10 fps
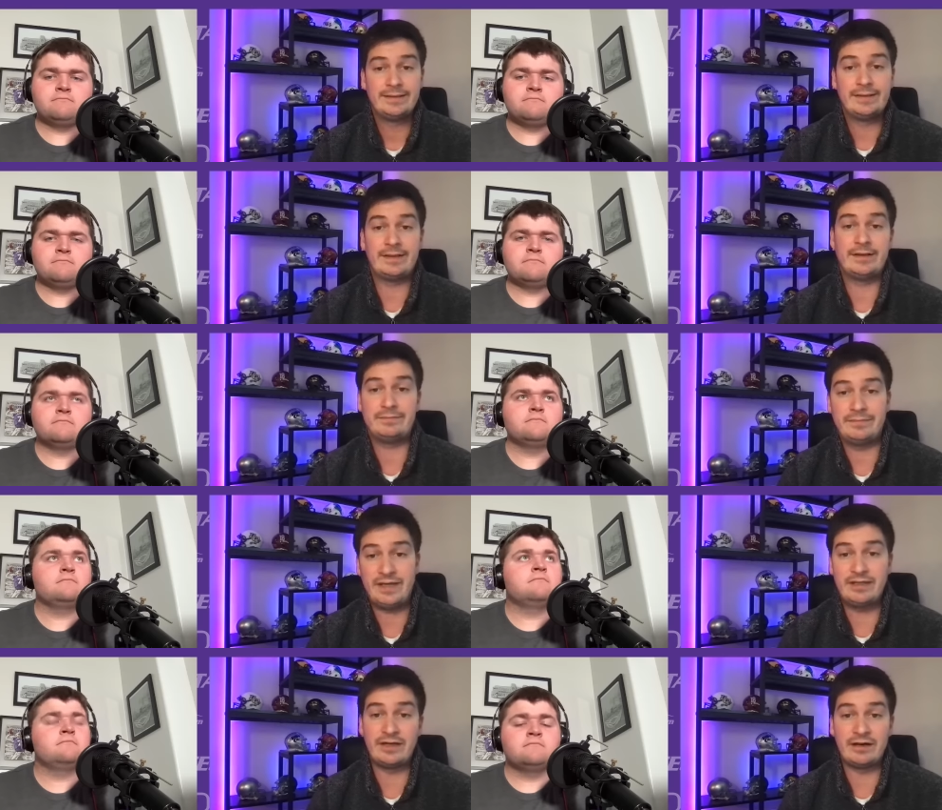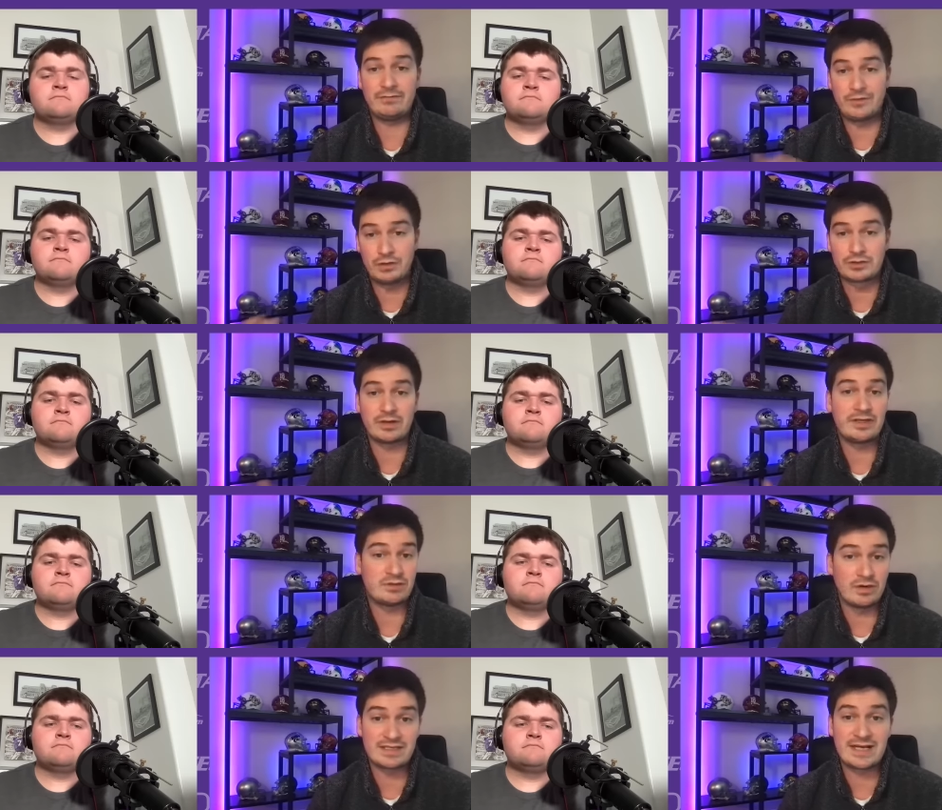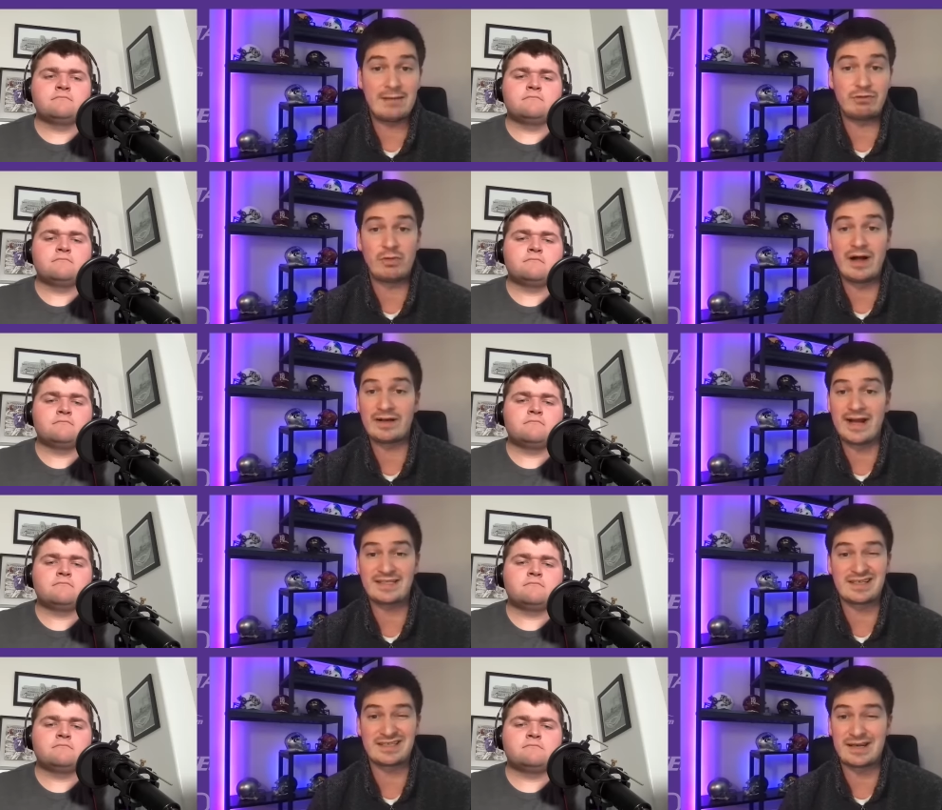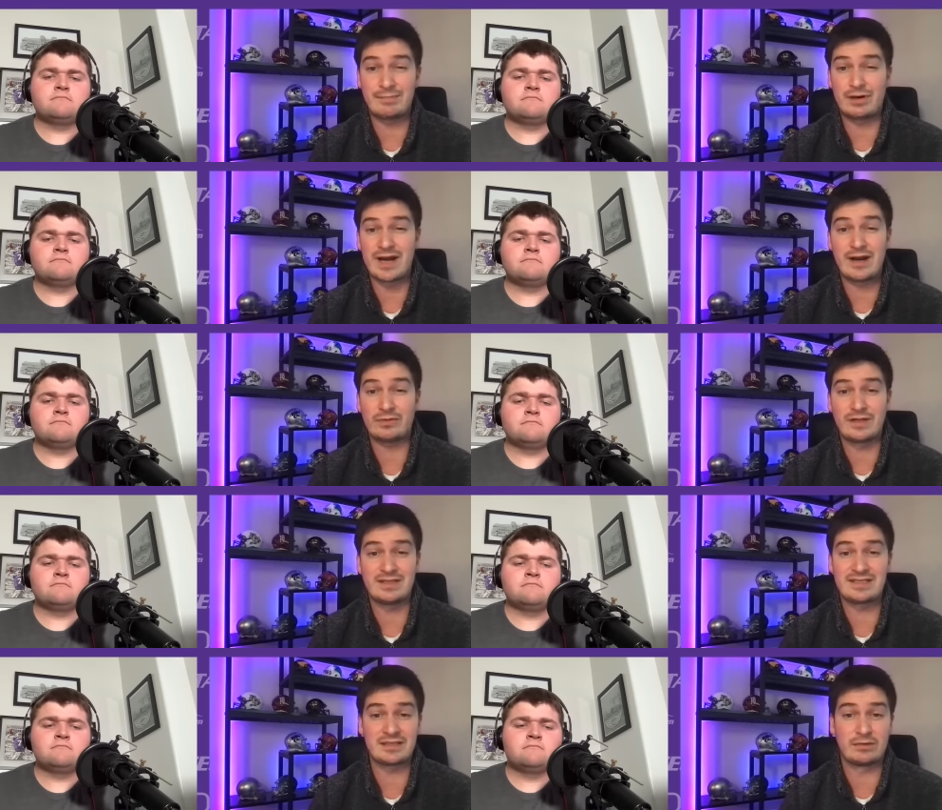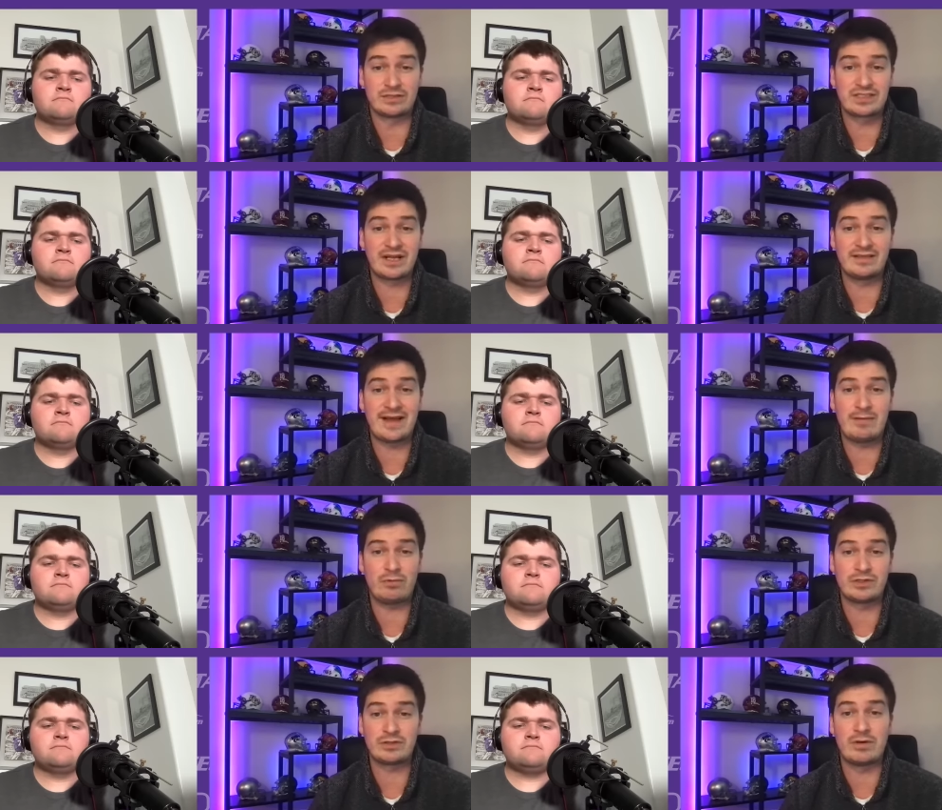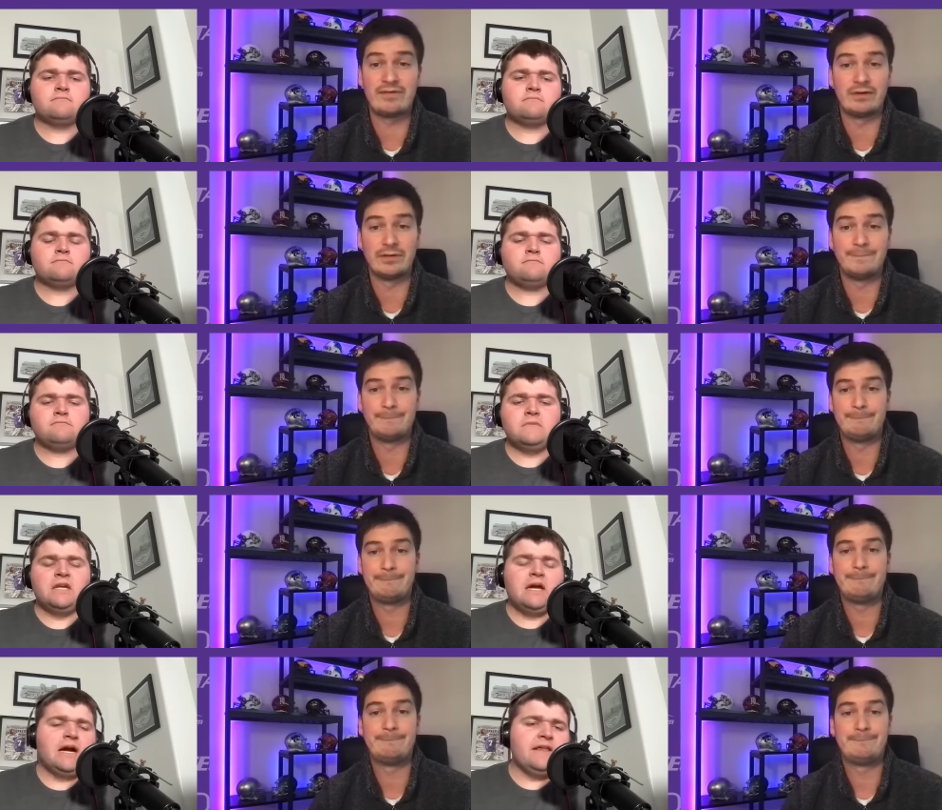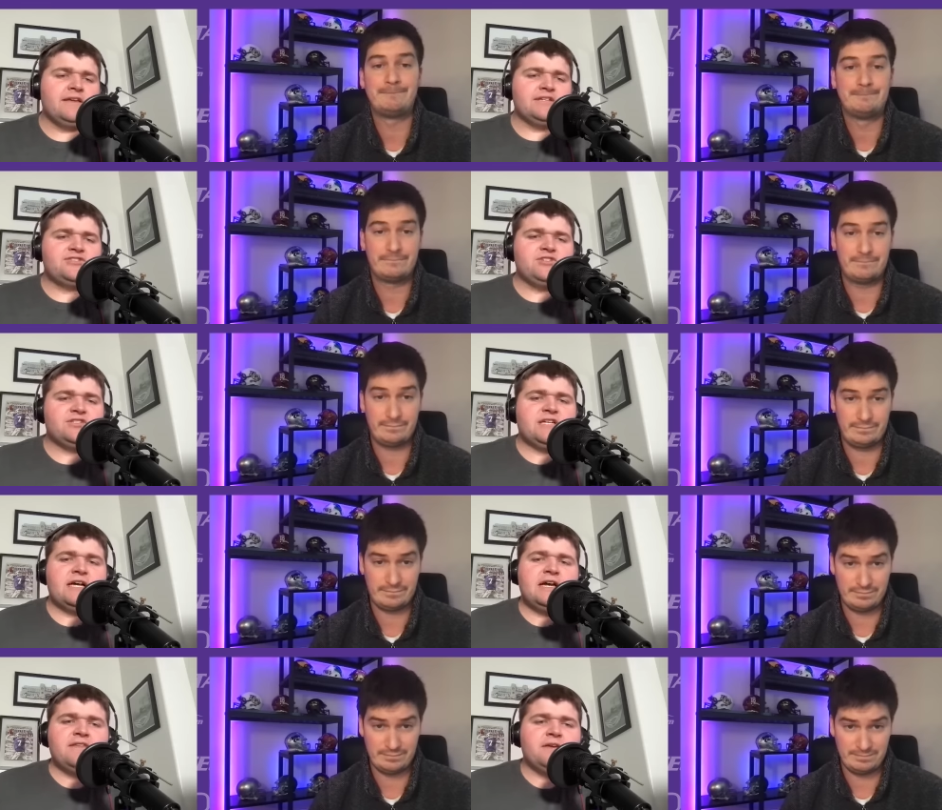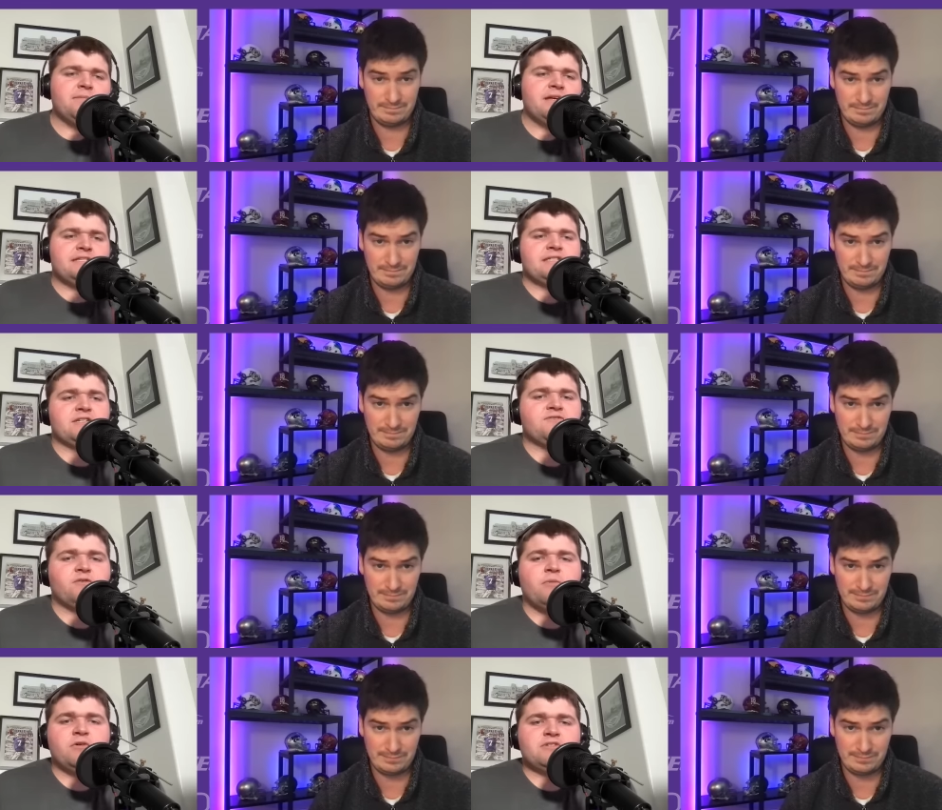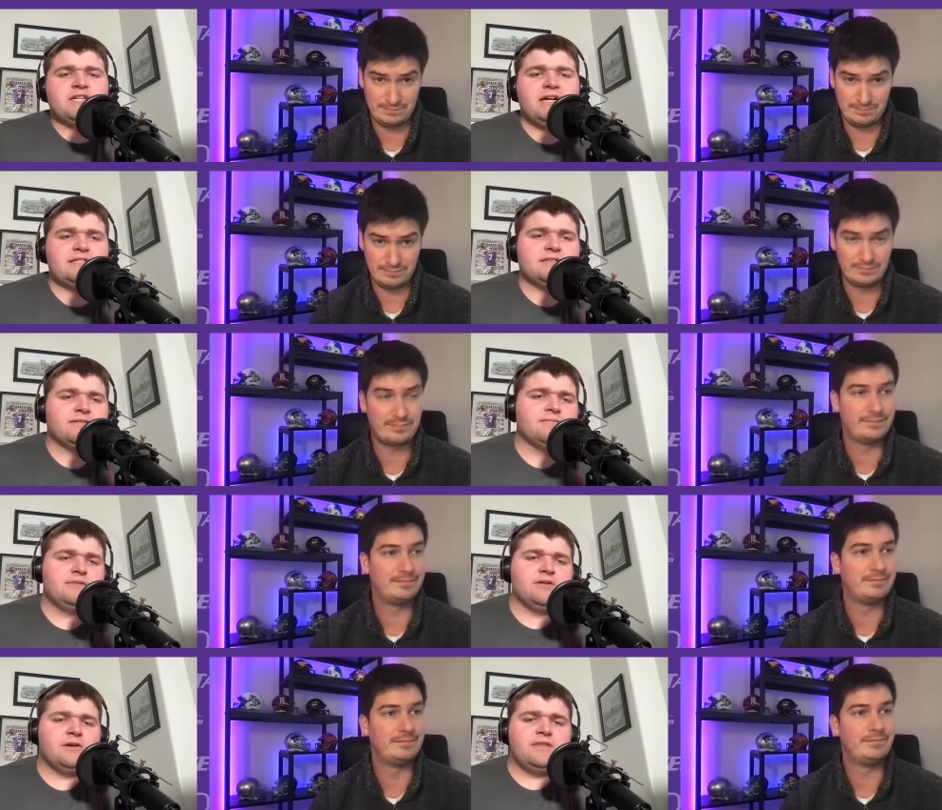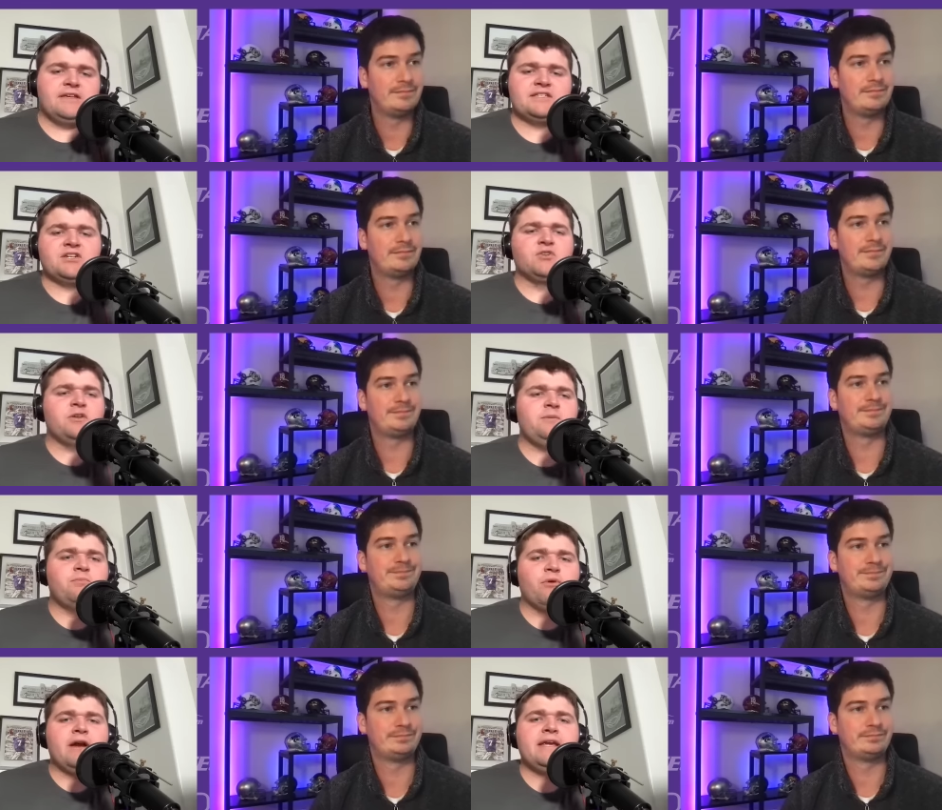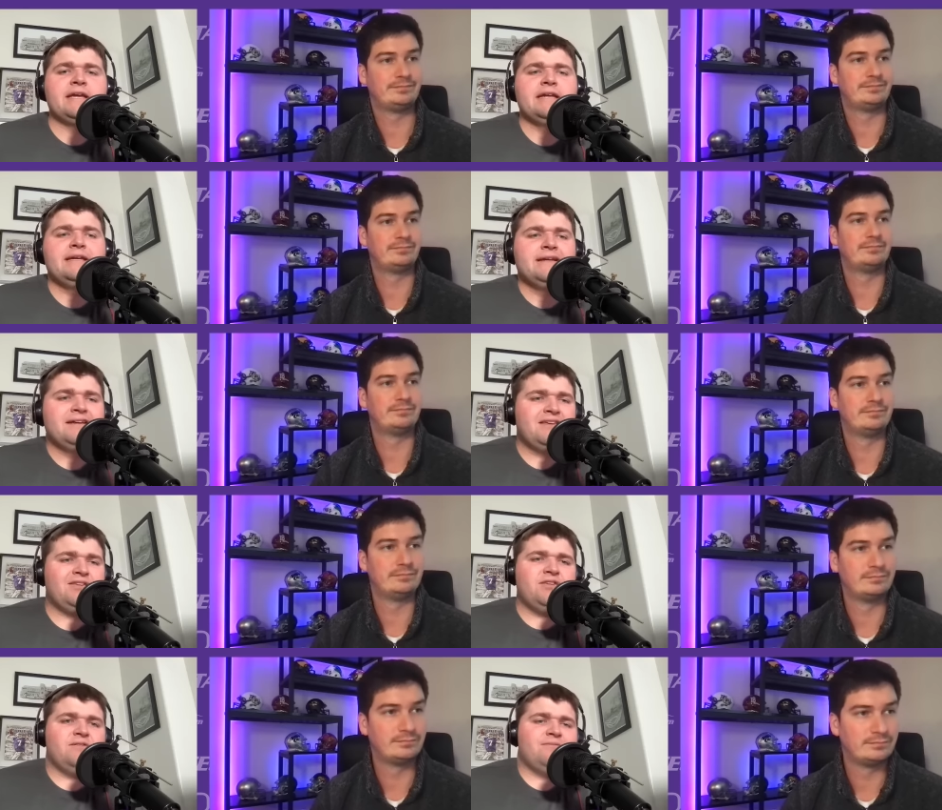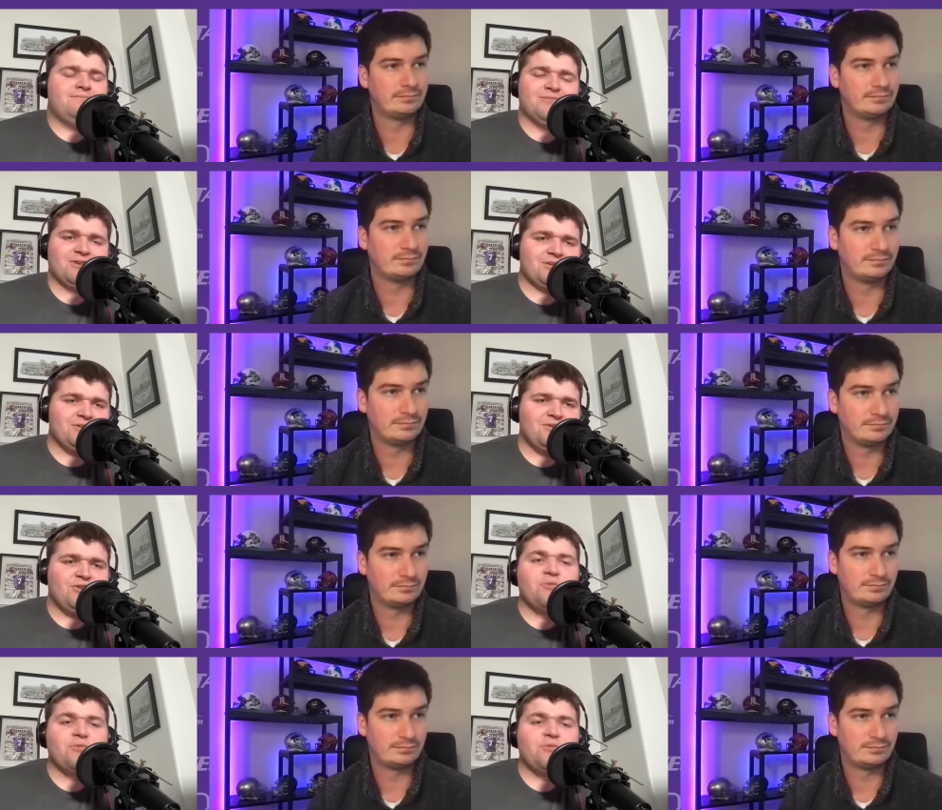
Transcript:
Speaker 1: in the near future. He's going to sign with the Wildcats in December, and I don't think this will stunt that whatsoever.
Speaker 2: I think it's just, I think it makes sense for both sides. You know, I think it's a clean break. Look, you're